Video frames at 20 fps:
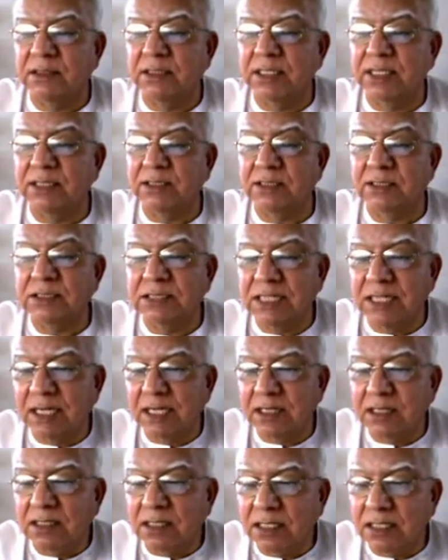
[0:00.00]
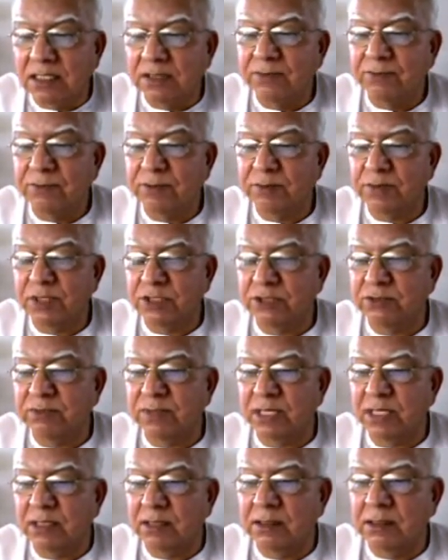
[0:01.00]
They are sick and tired from the
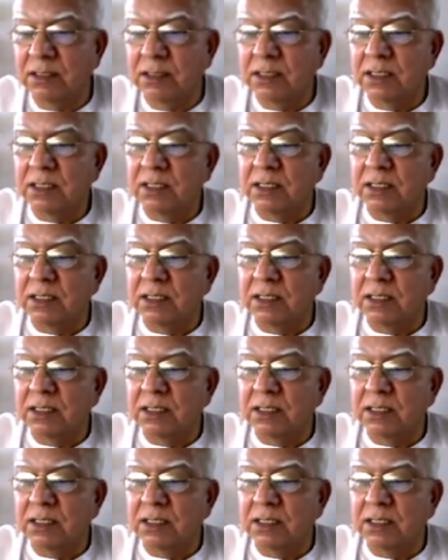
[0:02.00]
Jamaat,